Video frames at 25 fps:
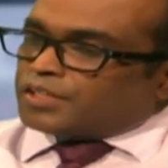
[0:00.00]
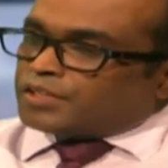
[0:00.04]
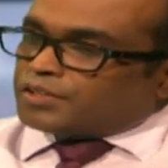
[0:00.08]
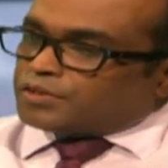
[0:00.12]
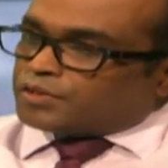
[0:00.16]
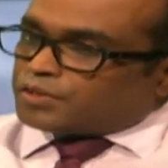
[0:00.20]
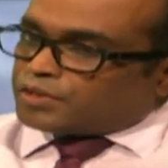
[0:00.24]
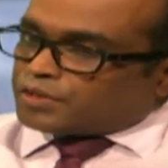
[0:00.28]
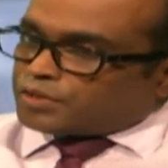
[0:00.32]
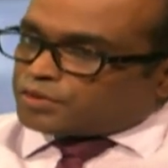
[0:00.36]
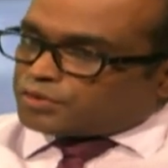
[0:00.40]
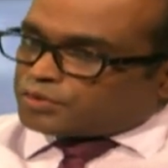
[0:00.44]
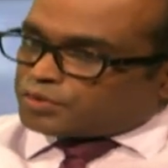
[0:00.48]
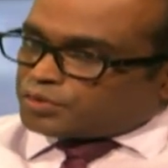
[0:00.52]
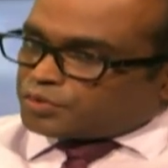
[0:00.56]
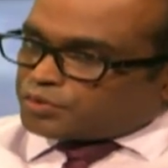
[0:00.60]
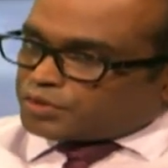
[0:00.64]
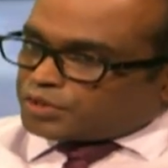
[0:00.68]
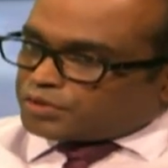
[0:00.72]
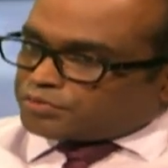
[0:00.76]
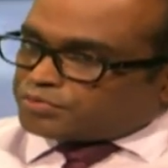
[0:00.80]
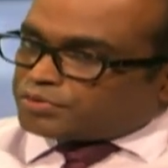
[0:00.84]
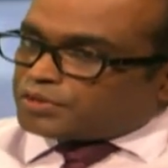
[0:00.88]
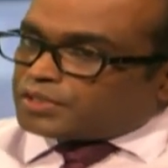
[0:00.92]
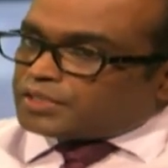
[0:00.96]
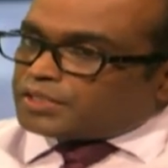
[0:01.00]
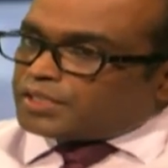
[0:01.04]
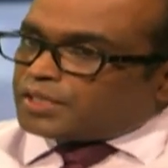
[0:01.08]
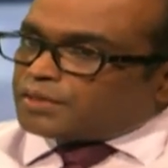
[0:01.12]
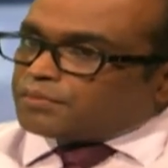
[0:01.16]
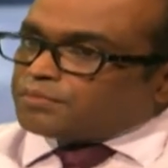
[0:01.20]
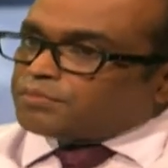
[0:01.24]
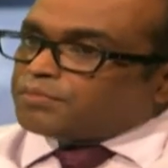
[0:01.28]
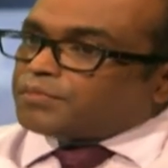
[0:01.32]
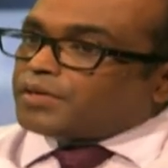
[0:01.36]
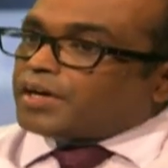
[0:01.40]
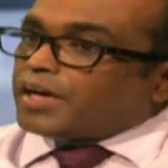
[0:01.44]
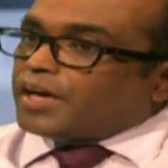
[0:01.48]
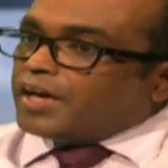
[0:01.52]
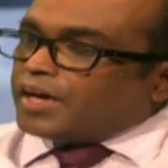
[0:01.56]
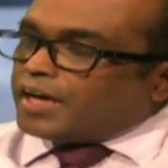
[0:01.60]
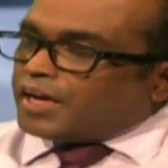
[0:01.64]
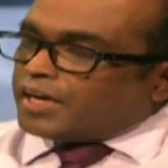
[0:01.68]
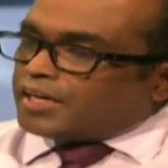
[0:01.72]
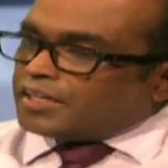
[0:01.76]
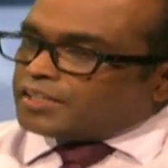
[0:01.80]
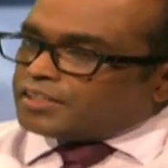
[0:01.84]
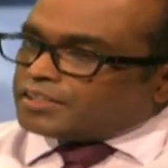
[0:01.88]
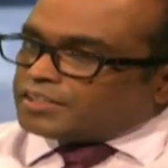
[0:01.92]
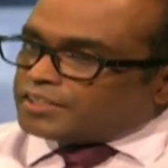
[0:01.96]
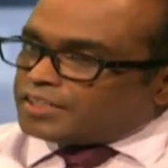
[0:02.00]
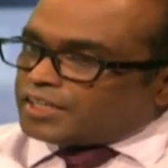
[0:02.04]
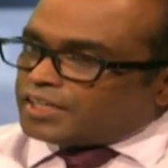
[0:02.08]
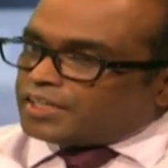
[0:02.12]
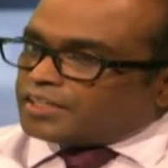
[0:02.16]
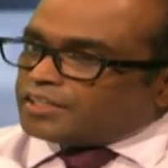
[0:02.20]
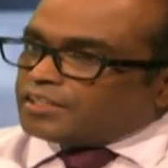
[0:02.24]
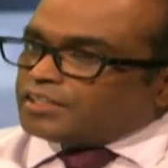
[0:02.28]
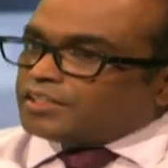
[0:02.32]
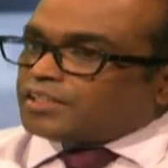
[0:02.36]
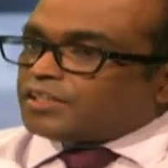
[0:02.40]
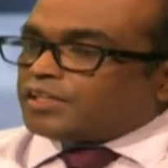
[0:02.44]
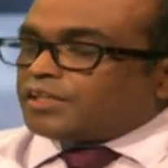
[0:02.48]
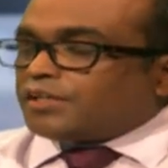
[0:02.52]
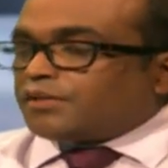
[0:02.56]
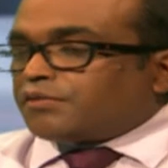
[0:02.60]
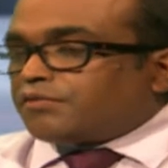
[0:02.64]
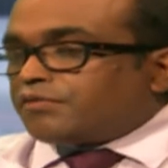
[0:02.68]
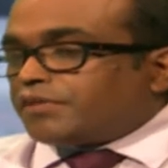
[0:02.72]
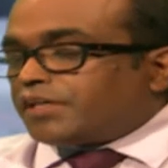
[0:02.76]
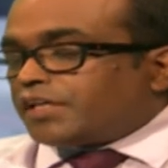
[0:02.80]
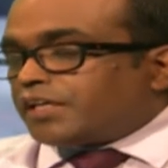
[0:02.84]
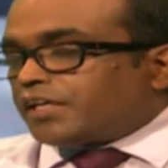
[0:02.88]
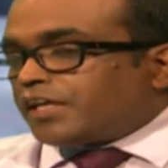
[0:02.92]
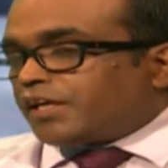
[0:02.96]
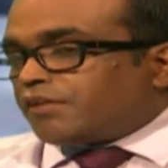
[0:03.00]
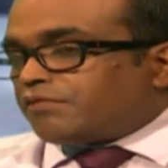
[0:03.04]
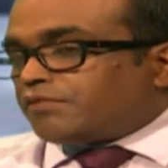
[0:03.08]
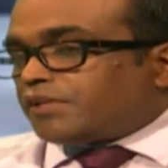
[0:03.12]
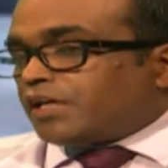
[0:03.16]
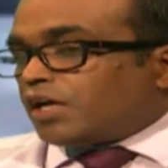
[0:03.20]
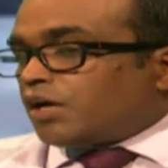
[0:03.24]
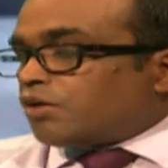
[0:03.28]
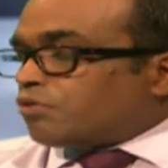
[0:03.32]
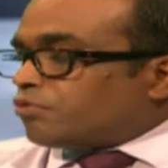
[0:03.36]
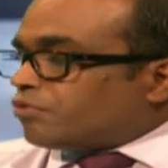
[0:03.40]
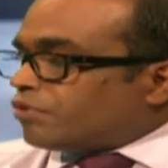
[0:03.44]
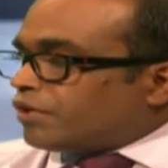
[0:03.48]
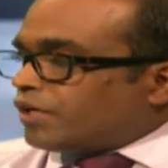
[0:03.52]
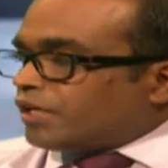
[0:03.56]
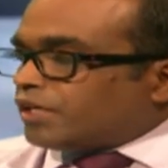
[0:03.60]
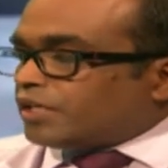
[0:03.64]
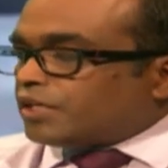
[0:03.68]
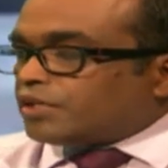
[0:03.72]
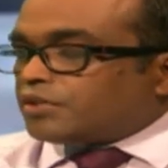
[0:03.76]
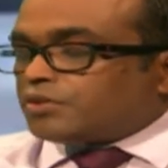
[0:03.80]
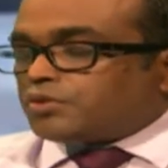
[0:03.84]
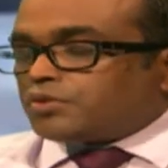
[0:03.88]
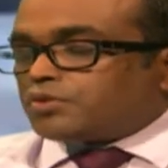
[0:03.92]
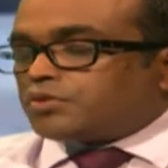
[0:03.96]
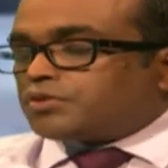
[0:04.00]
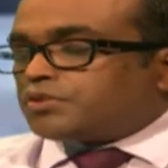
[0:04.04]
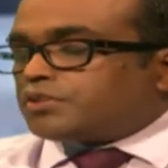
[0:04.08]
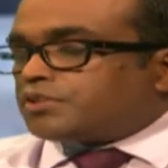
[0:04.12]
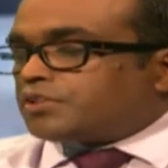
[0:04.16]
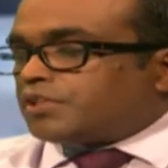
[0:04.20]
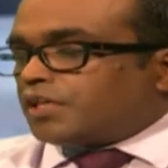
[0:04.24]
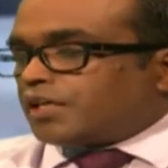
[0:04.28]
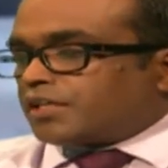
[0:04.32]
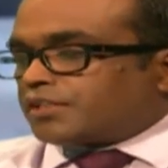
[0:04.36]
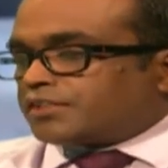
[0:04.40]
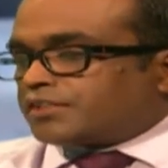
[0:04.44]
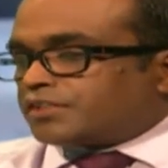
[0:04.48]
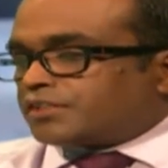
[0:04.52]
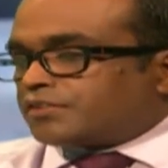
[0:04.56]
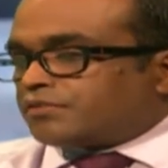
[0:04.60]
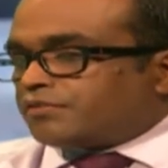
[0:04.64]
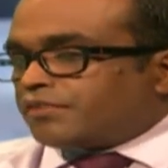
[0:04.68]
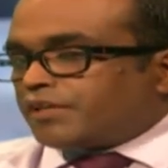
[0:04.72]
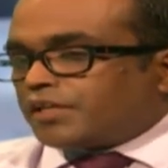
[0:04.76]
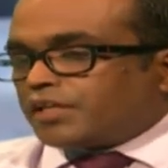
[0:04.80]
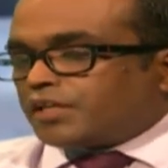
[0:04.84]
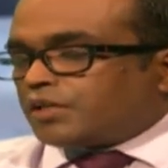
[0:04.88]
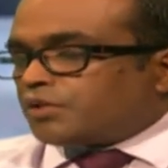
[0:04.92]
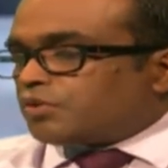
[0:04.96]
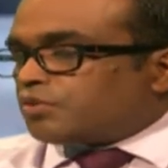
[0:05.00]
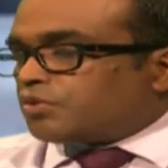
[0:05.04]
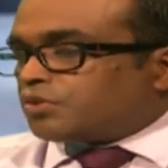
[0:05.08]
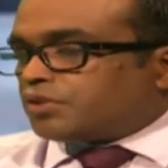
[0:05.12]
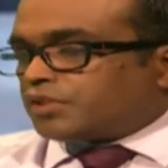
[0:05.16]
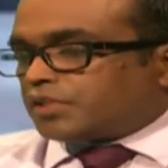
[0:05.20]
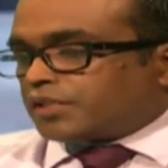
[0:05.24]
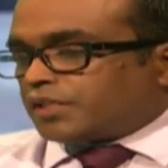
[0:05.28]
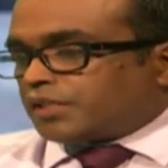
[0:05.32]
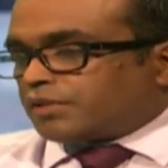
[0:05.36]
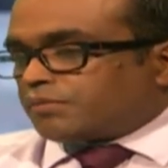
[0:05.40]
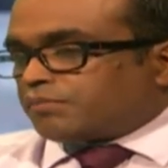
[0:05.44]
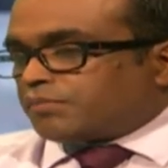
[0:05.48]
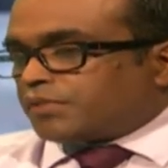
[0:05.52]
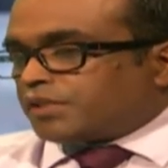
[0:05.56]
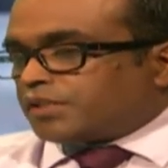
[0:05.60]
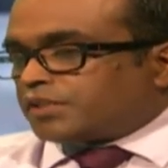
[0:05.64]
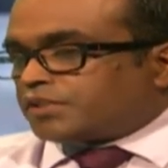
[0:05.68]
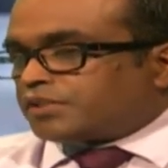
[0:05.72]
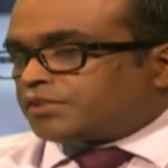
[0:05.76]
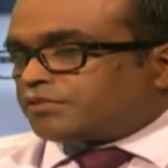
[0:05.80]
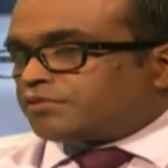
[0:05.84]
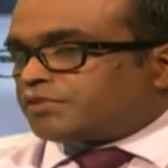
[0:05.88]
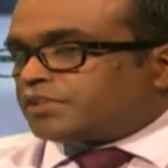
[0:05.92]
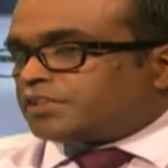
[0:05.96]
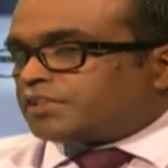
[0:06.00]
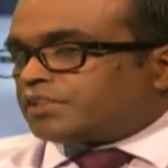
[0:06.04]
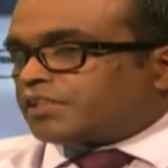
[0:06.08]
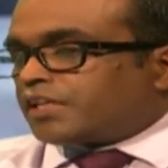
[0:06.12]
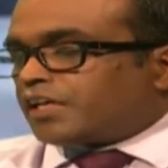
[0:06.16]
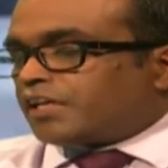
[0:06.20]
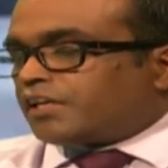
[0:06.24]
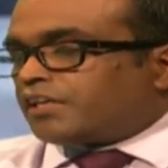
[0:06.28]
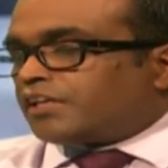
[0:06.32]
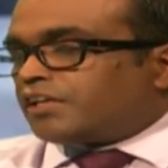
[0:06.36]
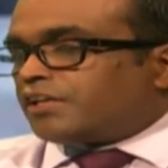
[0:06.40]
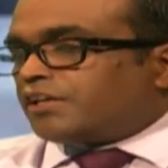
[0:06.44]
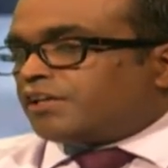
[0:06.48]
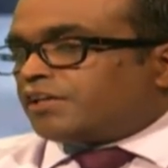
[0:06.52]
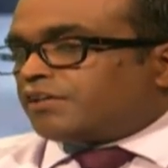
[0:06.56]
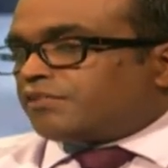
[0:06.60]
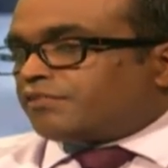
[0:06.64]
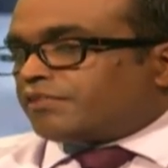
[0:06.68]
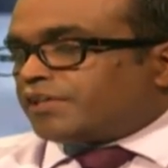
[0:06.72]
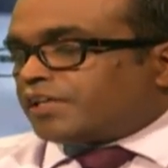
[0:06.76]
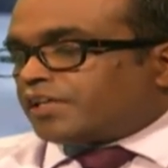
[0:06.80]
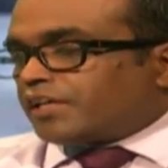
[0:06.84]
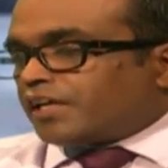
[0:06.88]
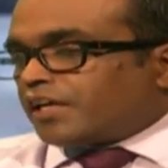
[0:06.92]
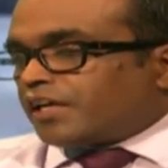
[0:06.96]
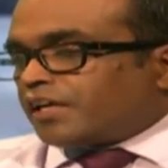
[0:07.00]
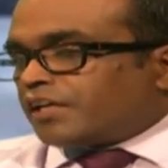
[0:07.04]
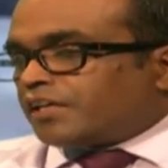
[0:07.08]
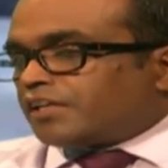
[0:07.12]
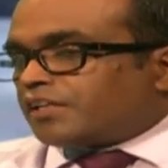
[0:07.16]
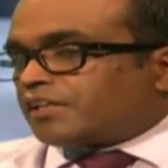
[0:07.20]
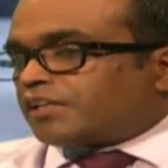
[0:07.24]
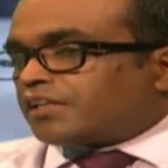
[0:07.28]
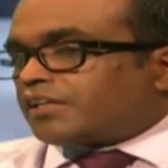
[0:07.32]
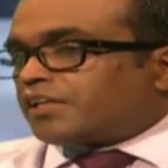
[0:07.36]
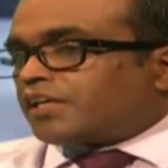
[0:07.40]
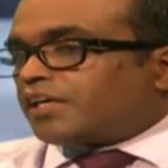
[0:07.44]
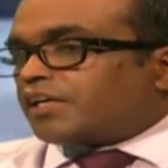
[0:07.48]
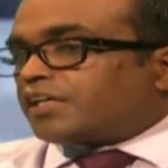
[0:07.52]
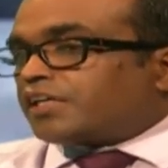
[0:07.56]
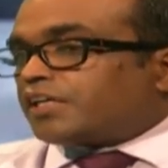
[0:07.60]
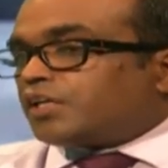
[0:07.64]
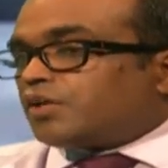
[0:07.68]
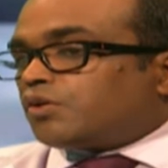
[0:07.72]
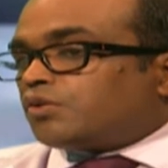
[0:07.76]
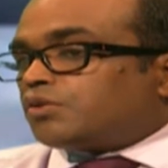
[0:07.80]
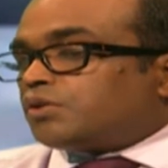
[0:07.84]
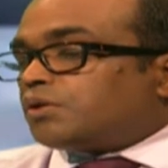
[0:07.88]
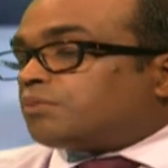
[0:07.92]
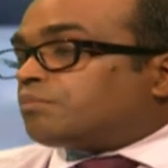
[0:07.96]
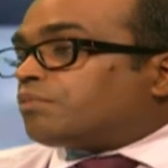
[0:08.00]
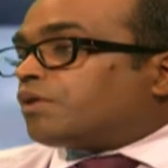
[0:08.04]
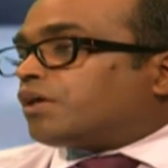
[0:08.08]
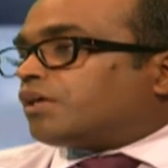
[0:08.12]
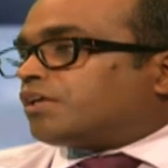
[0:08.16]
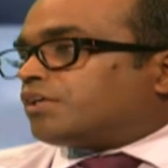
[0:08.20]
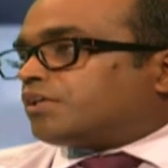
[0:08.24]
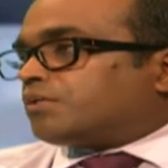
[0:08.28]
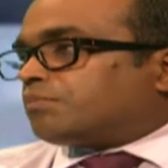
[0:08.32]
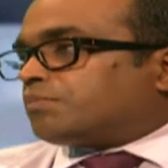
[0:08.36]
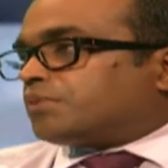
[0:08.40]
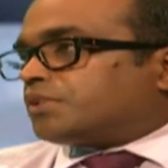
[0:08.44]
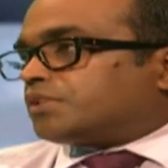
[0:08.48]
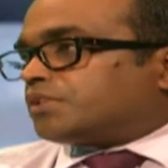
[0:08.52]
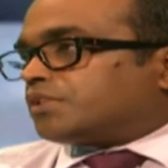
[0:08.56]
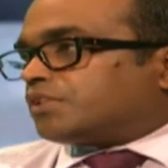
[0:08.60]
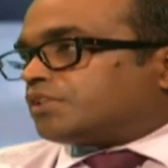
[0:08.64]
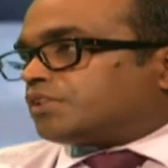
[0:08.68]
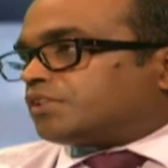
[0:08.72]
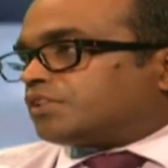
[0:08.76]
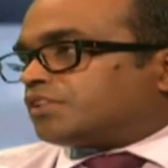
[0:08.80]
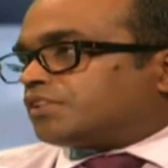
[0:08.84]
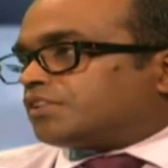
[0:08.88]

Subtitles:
So refer them, and then we have very good drugs, very good treatments which we can cure them 100%.